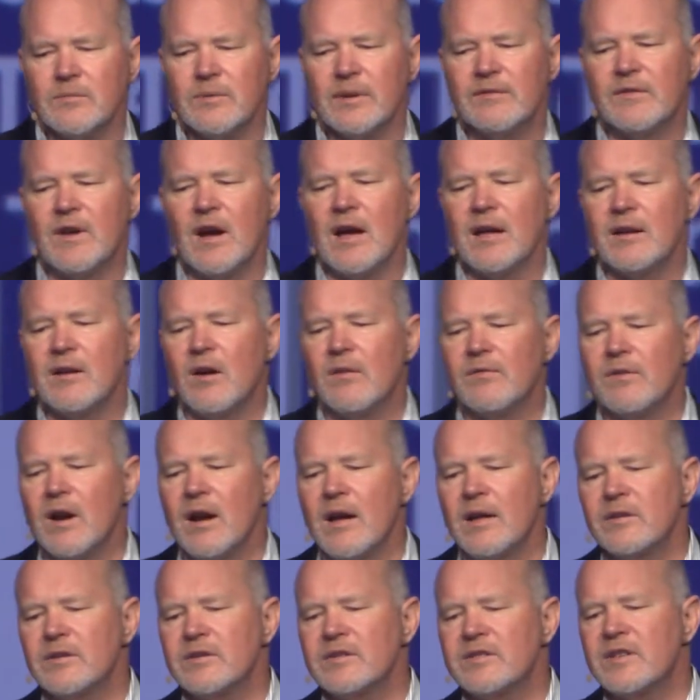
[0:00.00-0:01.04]
We've got over
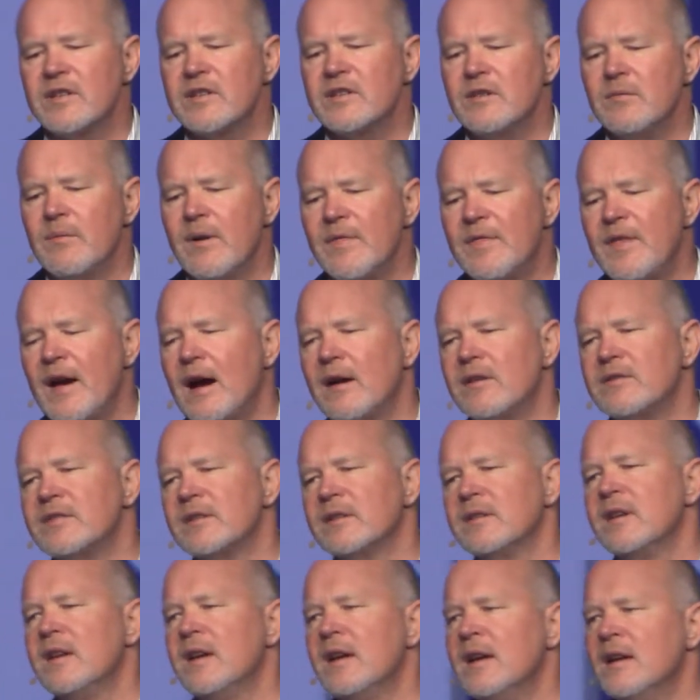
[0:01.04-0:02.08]

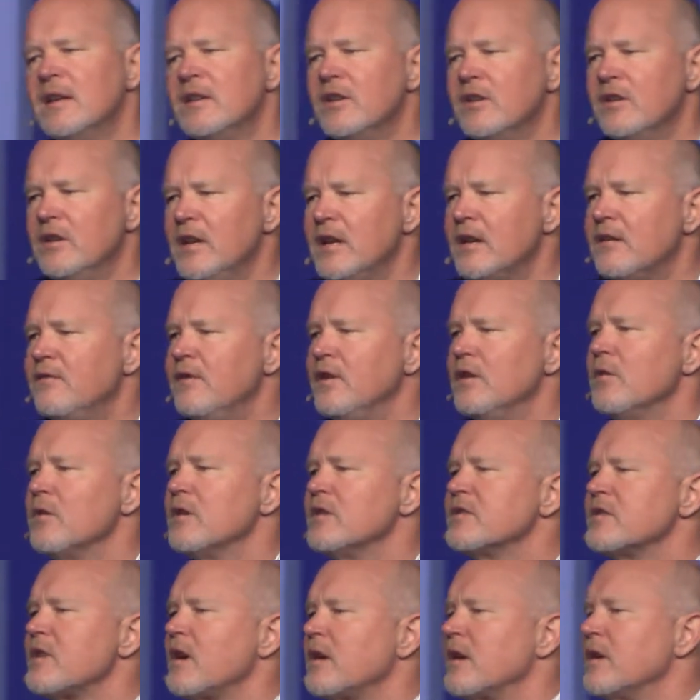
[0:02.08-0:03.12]
161,000 unique
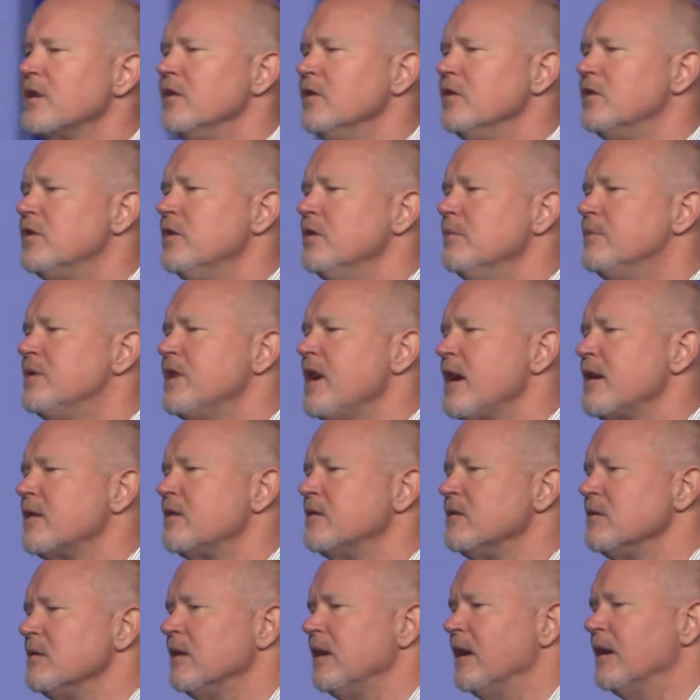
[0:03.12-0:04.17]
viewers on our YouTube
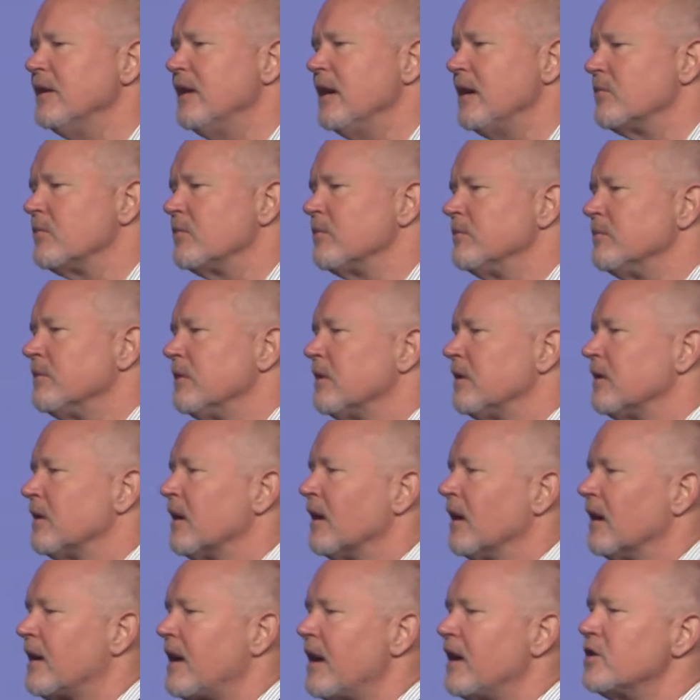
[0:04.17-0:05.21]
channel, and then
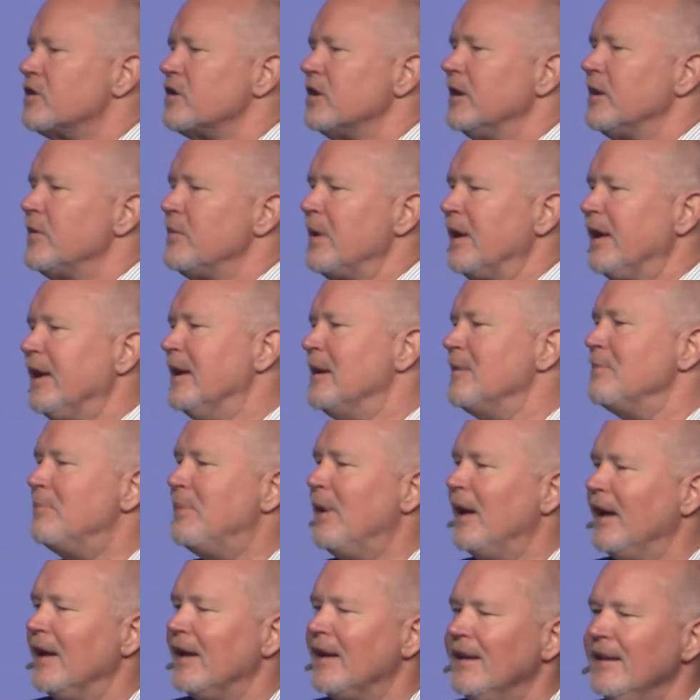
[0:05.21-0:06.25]
occasionally we hit
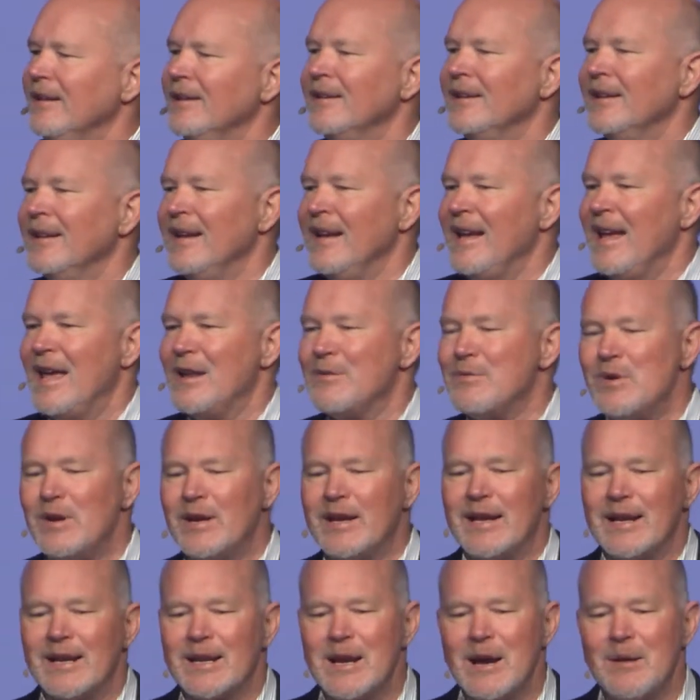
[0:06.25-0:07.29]
big, and we'll
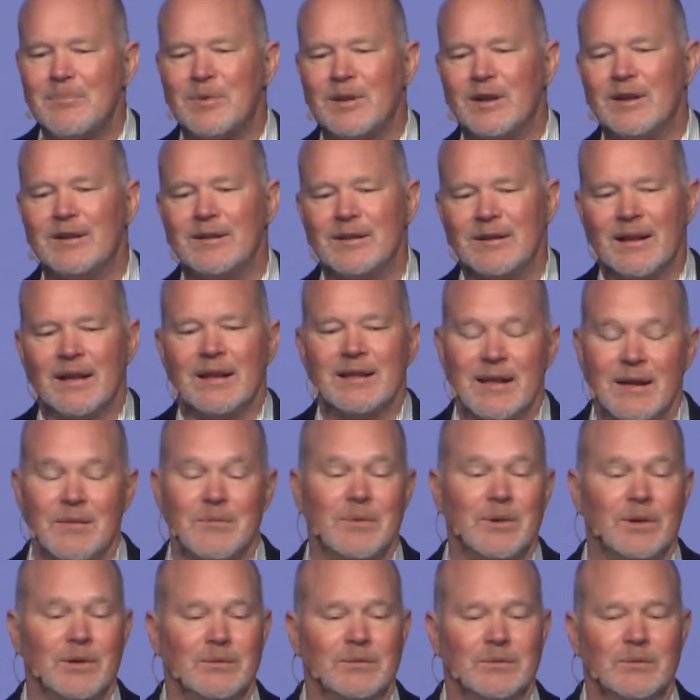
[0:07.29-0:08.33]
get a couple of, and then
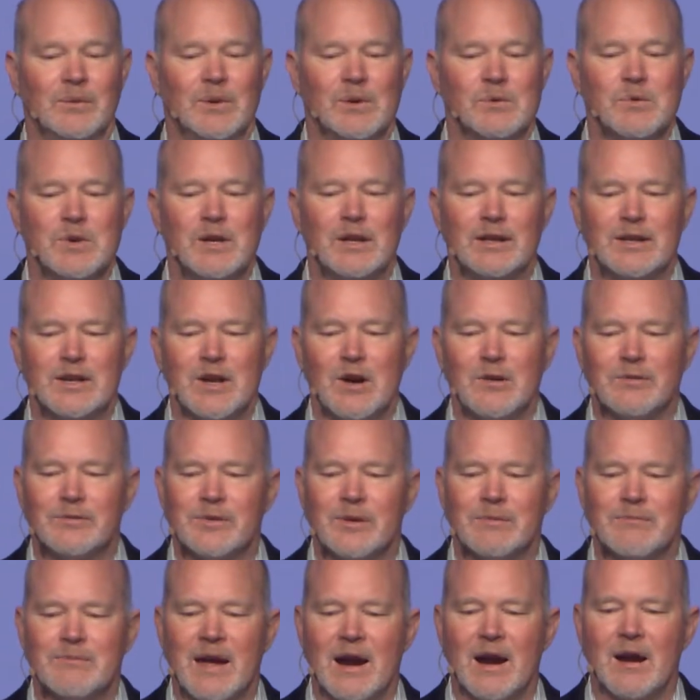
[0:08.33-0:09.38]
we'll really go
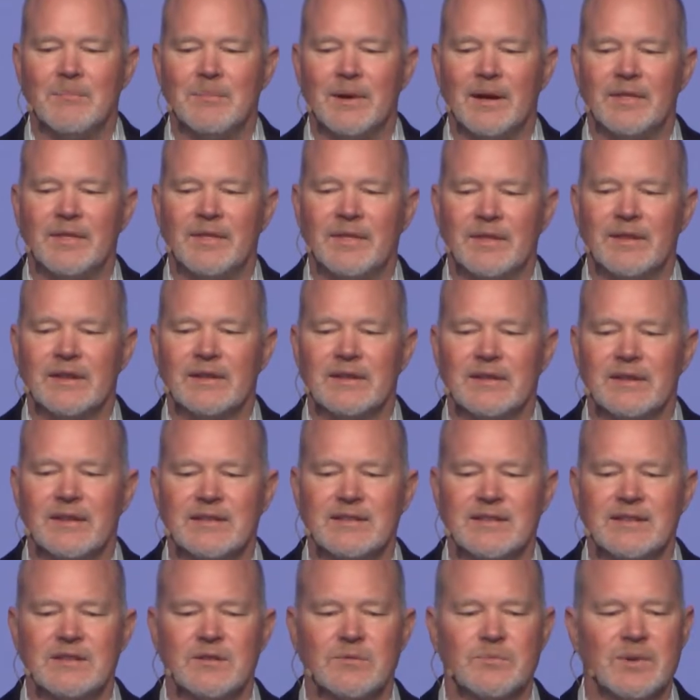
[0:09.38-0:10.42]
from there. But this
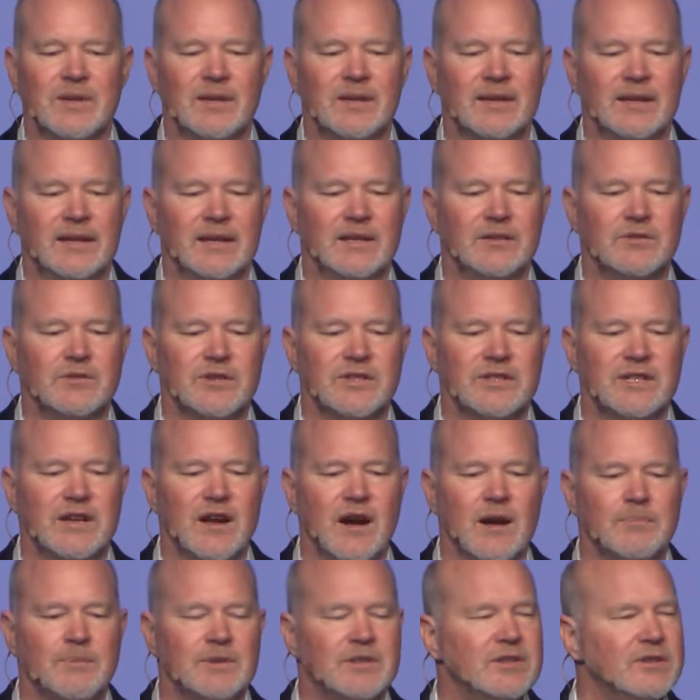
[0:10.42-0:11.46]
is a really interesting
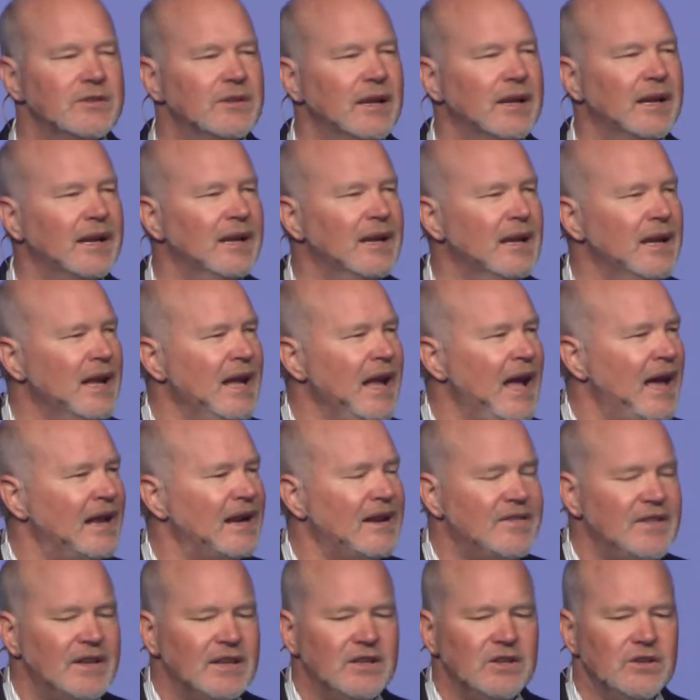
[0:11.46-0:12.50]
opportunity, and I
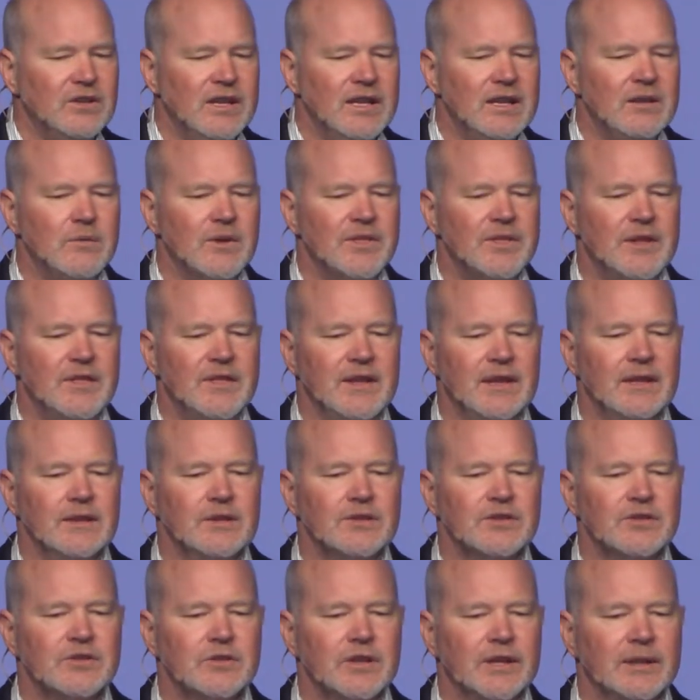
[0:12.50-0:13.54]
think unique within the
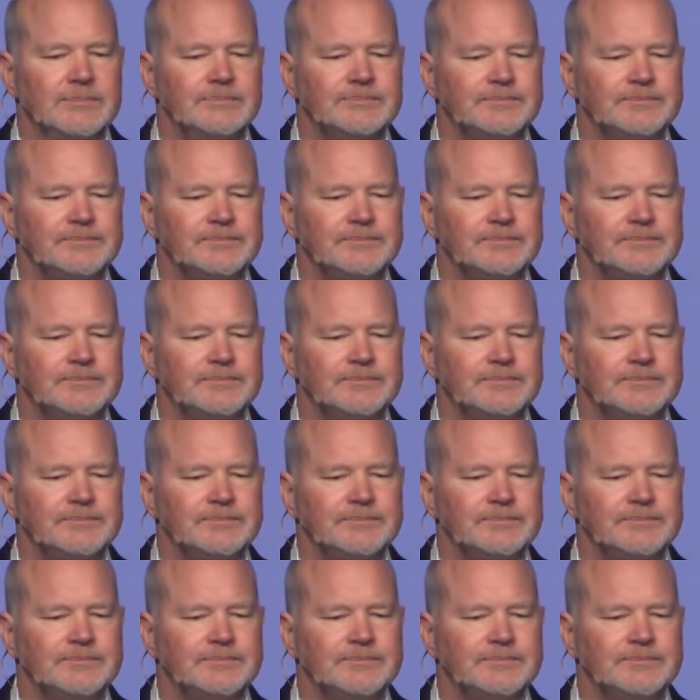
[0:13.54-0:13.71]
industry.